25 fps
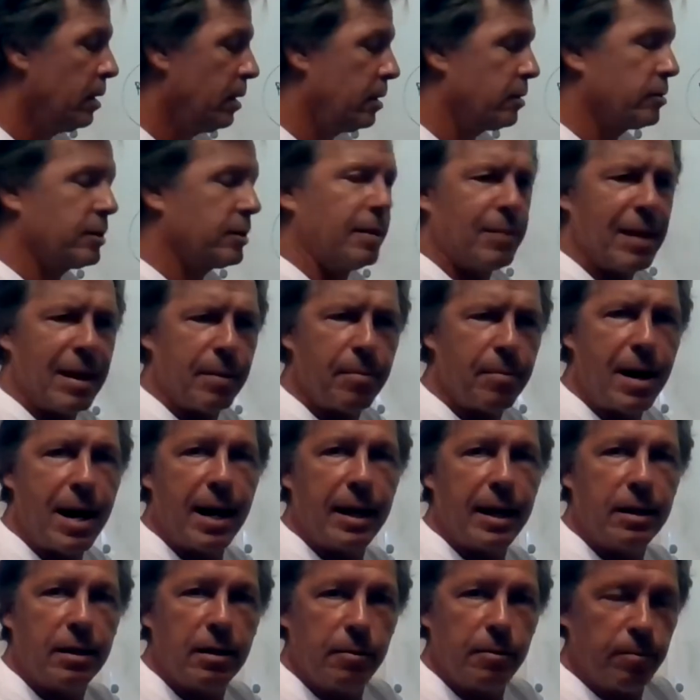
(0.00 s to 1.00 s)
just keep that in
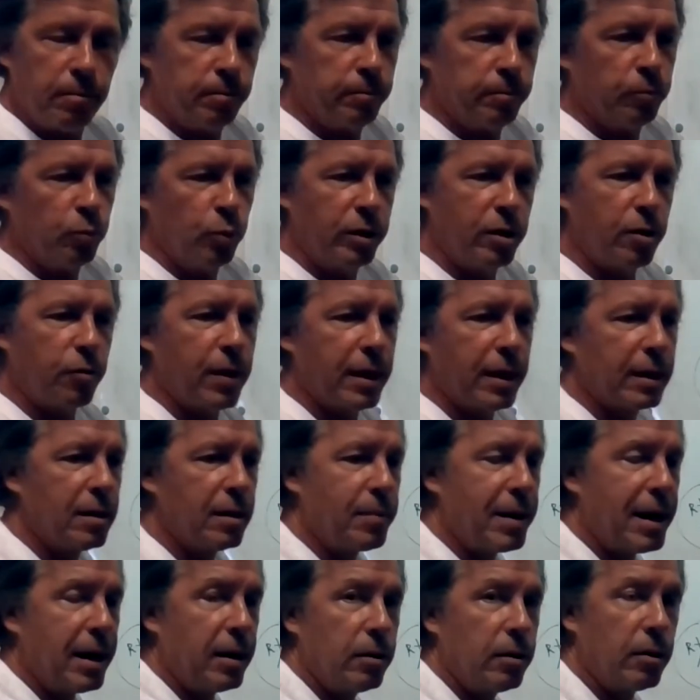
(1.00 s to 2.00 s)
mind when you're thinking
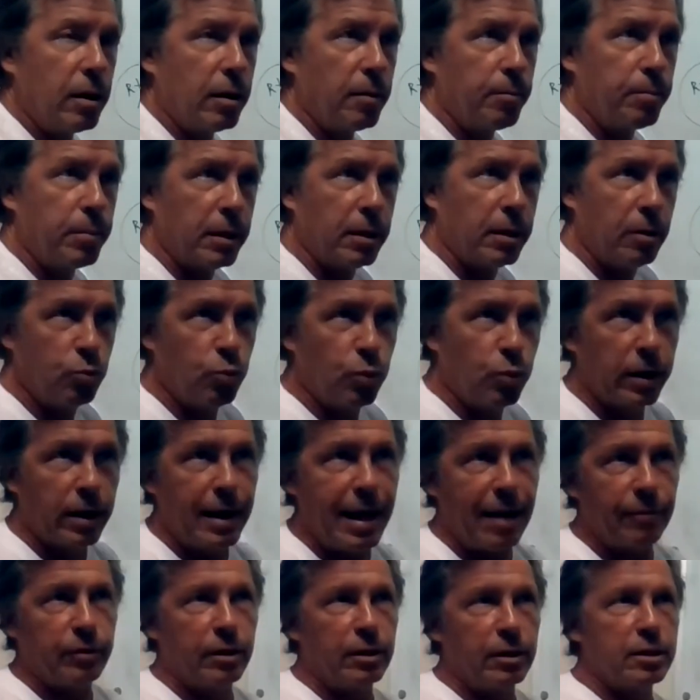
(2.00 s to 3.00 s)
about, we're
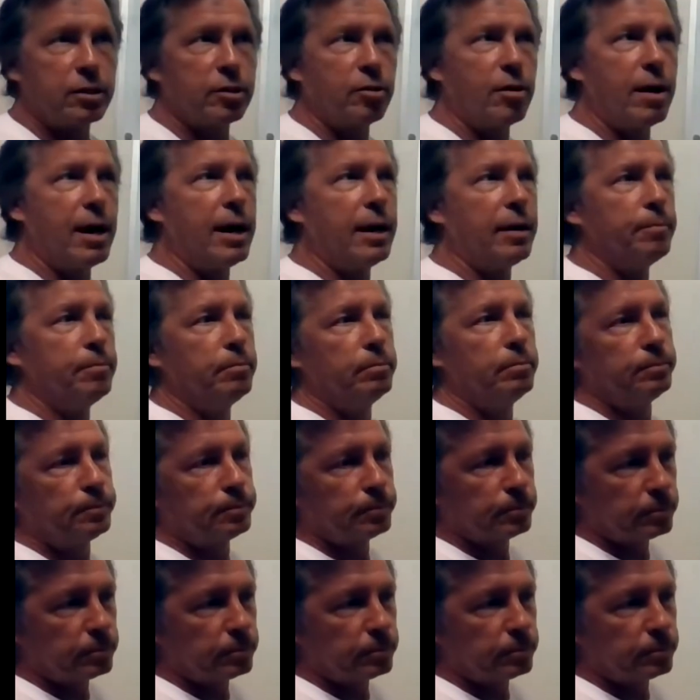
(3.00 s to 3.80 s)
gonna have to describe